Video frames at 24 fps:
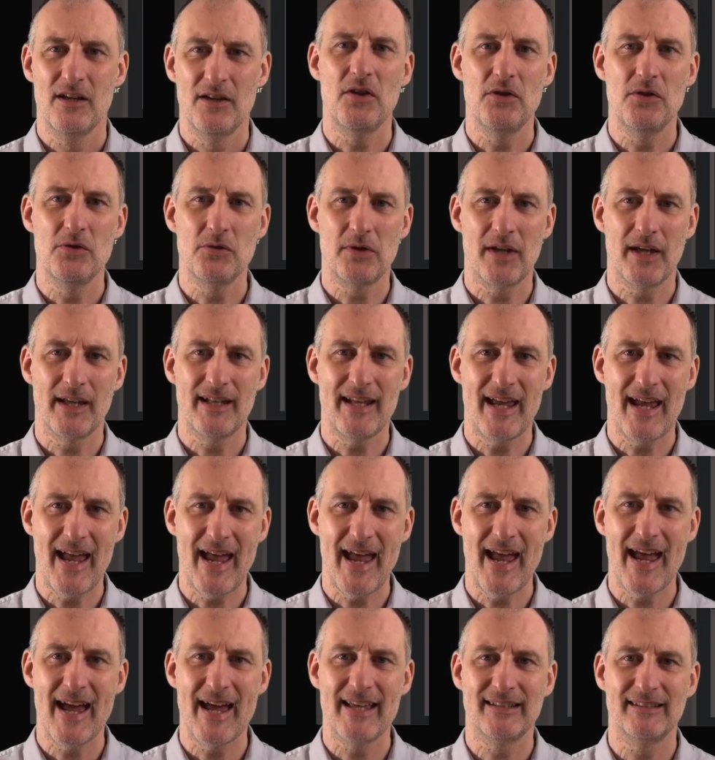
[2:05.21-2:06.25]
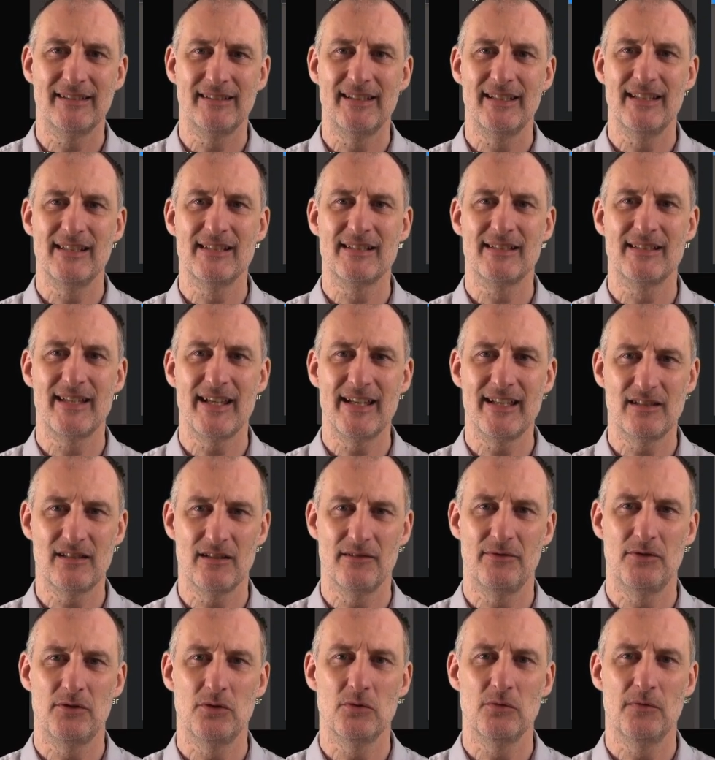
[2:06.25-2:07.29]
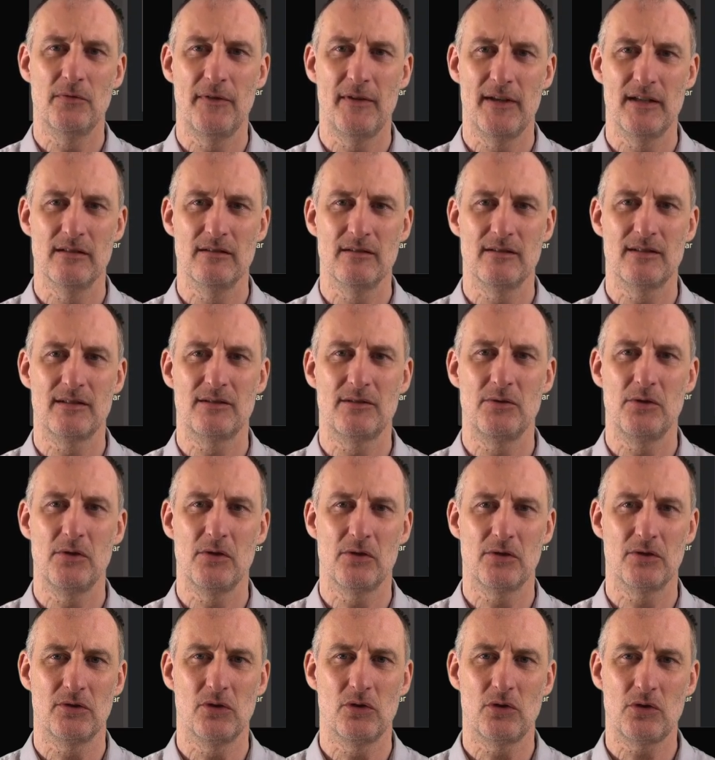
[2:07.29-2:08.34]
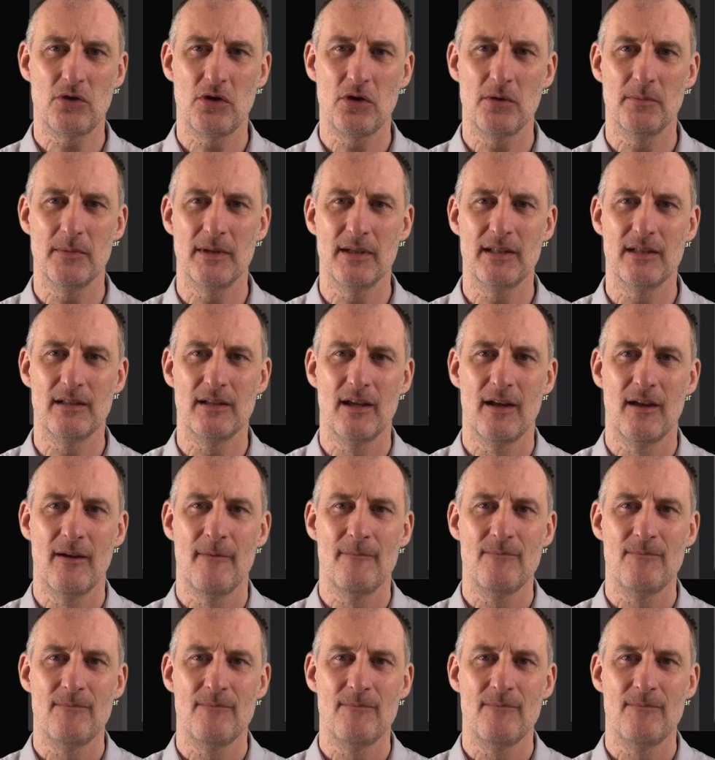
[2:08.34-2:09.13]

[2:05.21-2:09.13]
You can add these data view fields to your document,